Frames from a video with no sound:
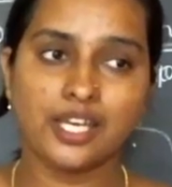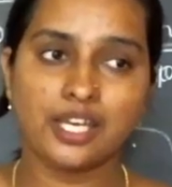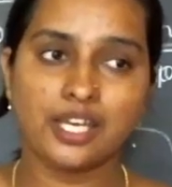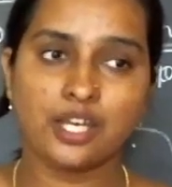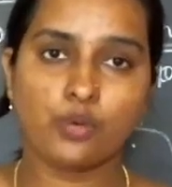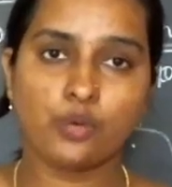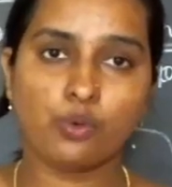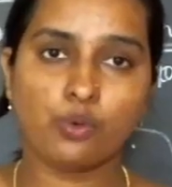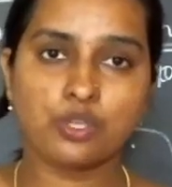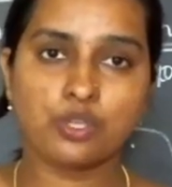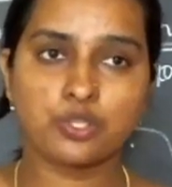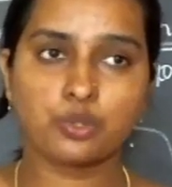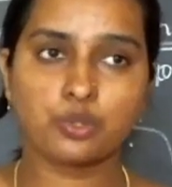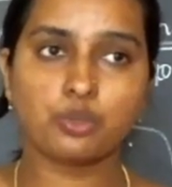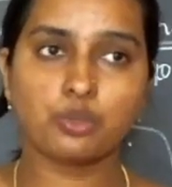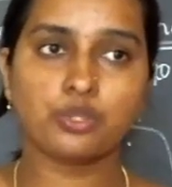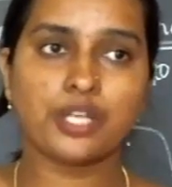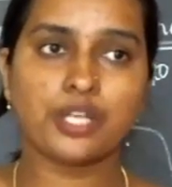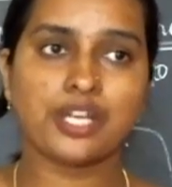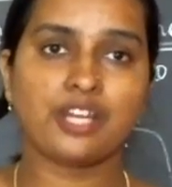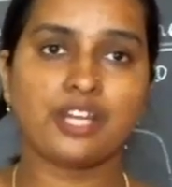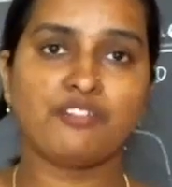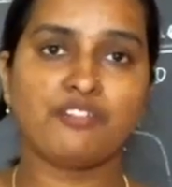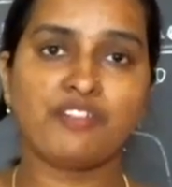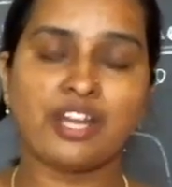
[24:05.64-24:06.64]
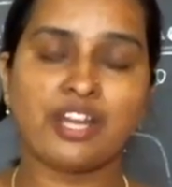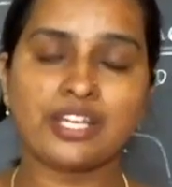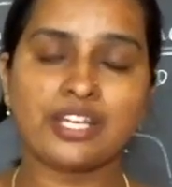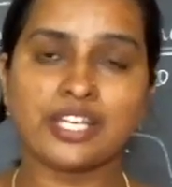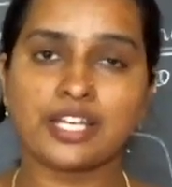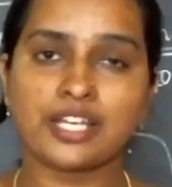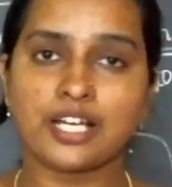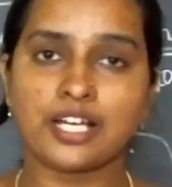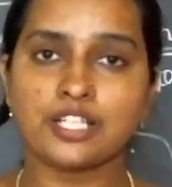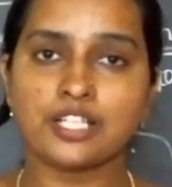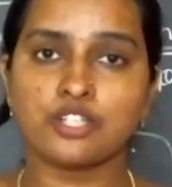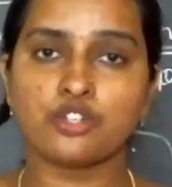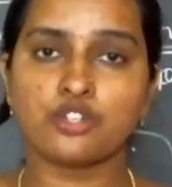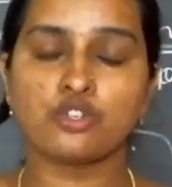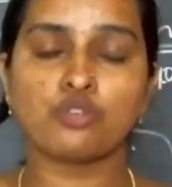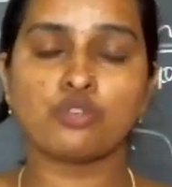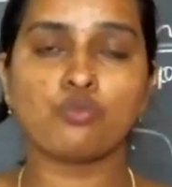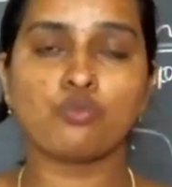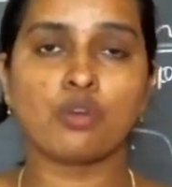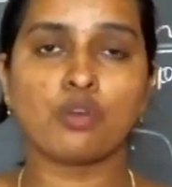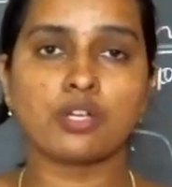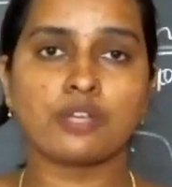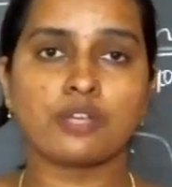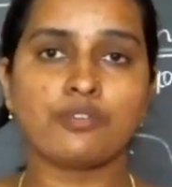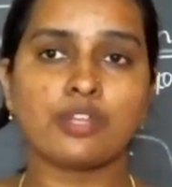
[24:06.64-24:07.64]
He was good enough and he continued
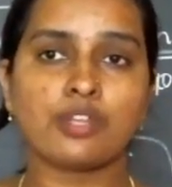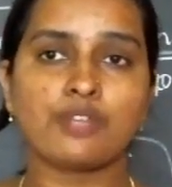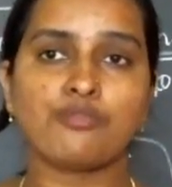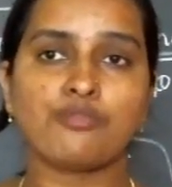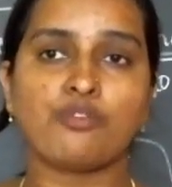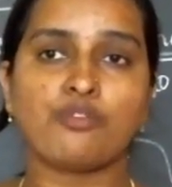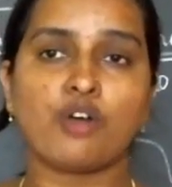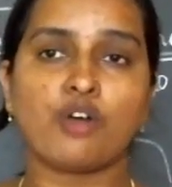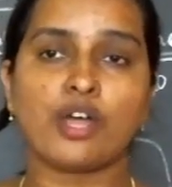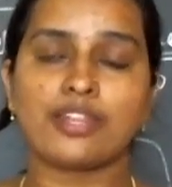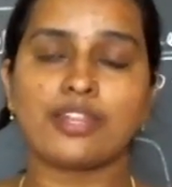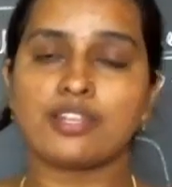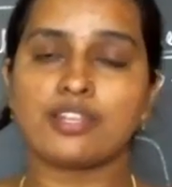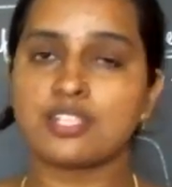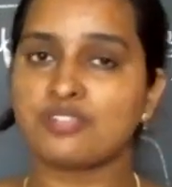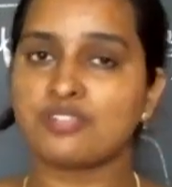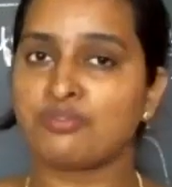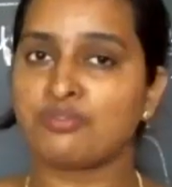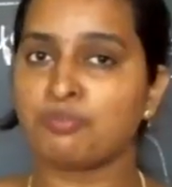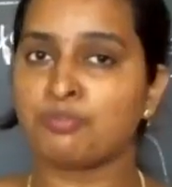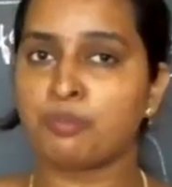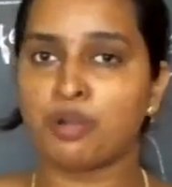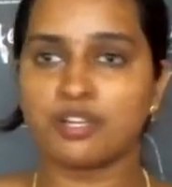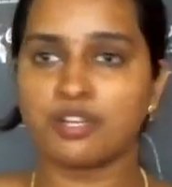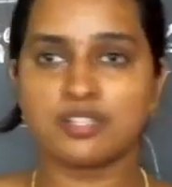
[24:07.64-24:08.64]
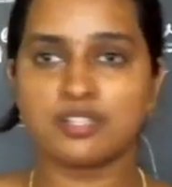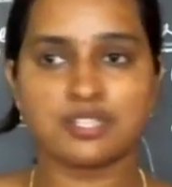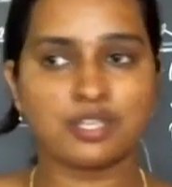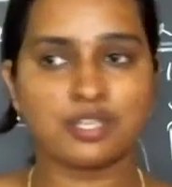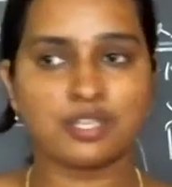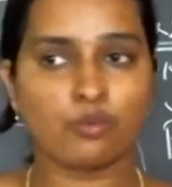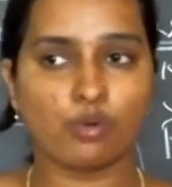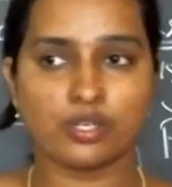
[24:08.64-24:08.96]
whatever the father's policy,